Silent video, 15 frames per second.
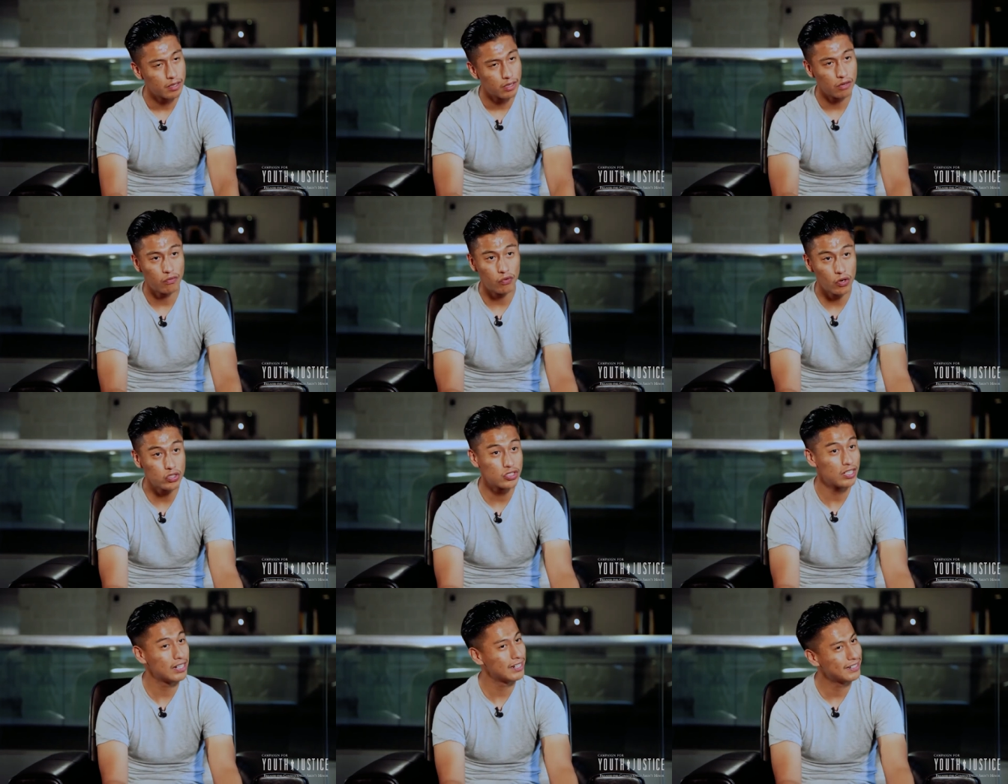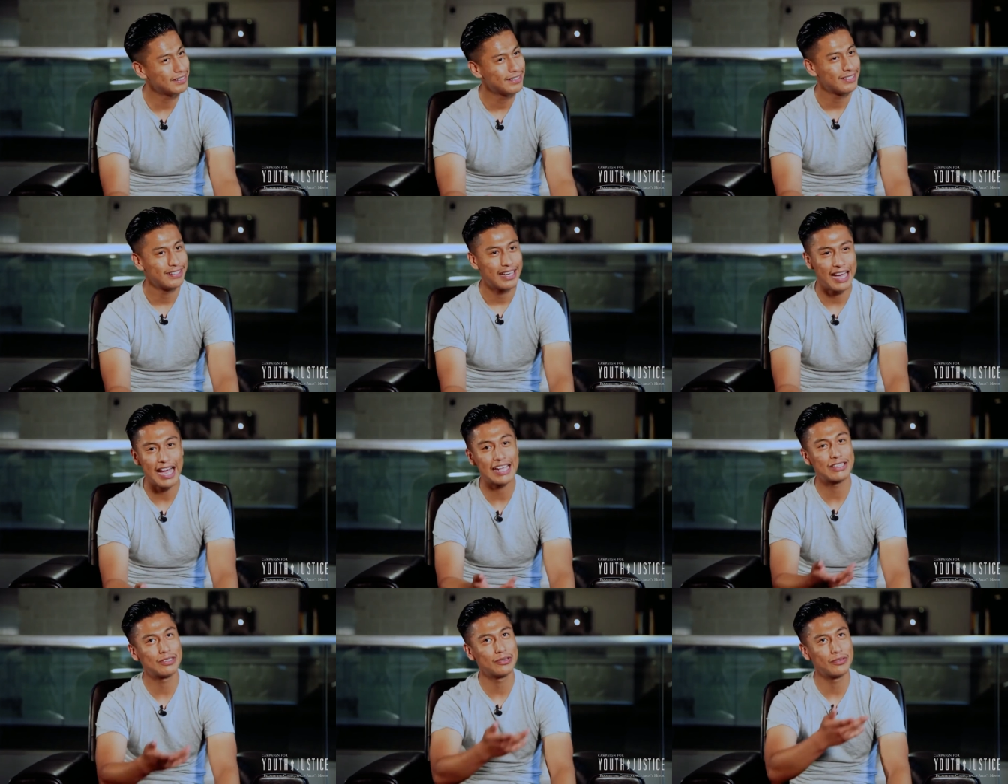Unfortunately, I
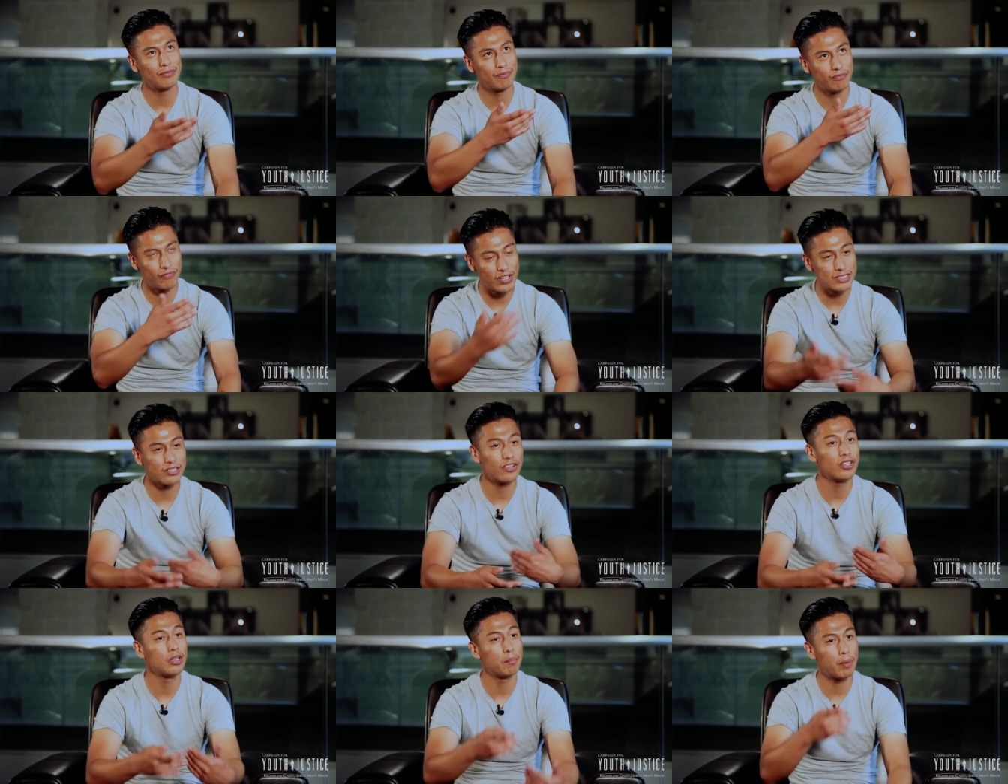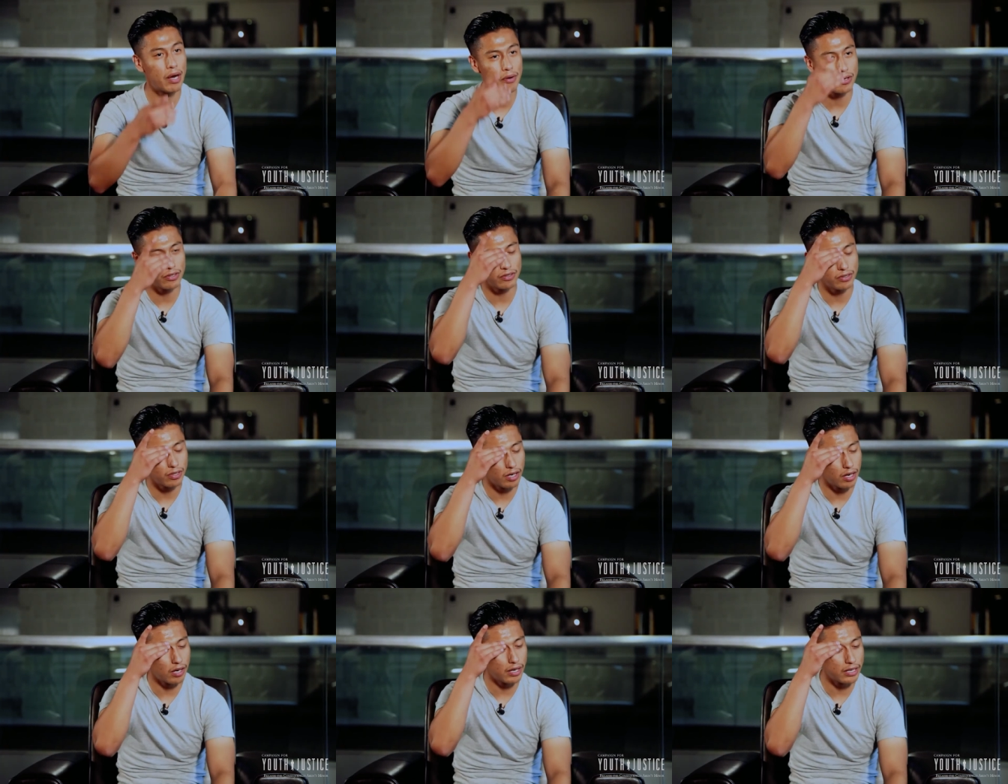had to face another barrier
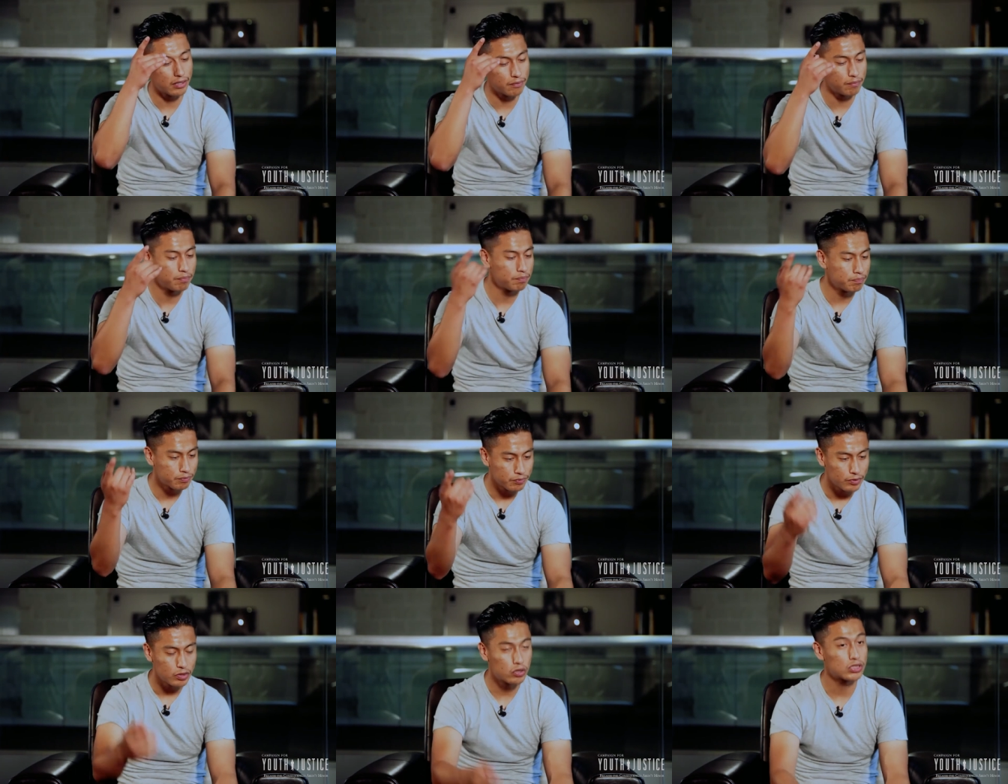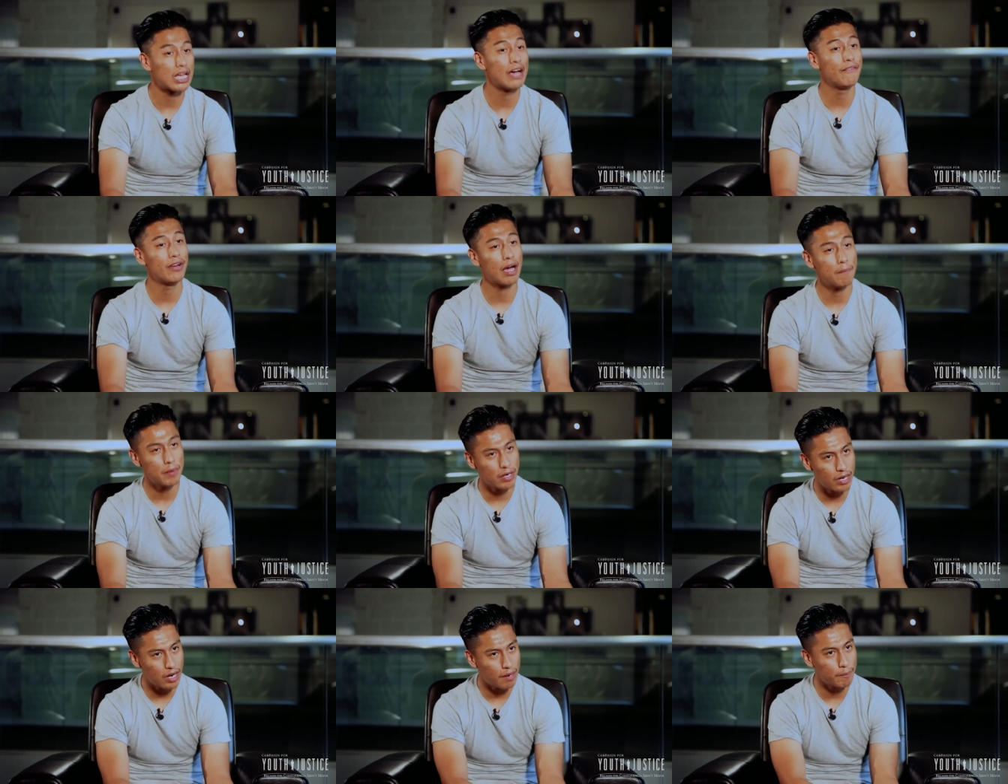uh, and because I'm,
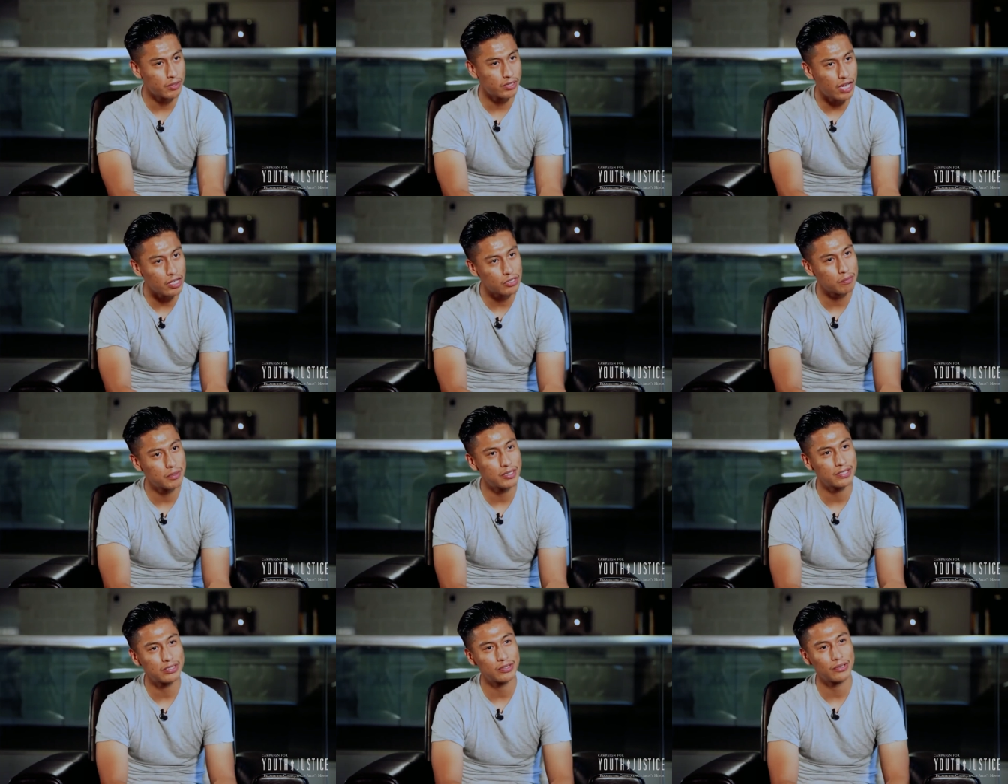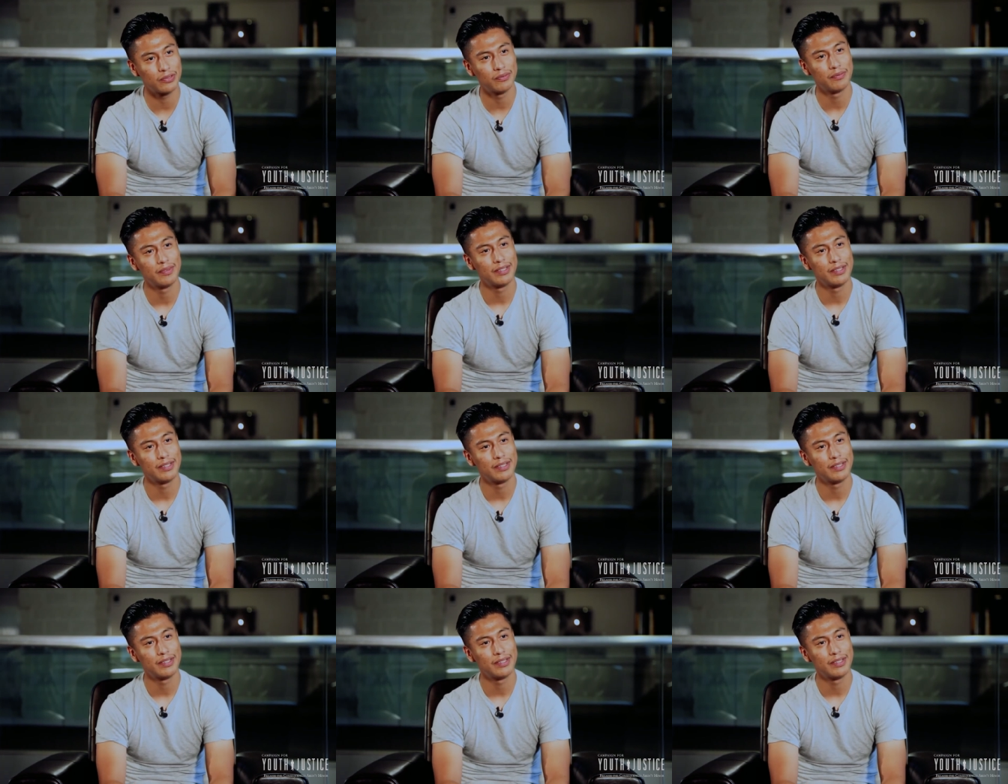I'm undocumented, so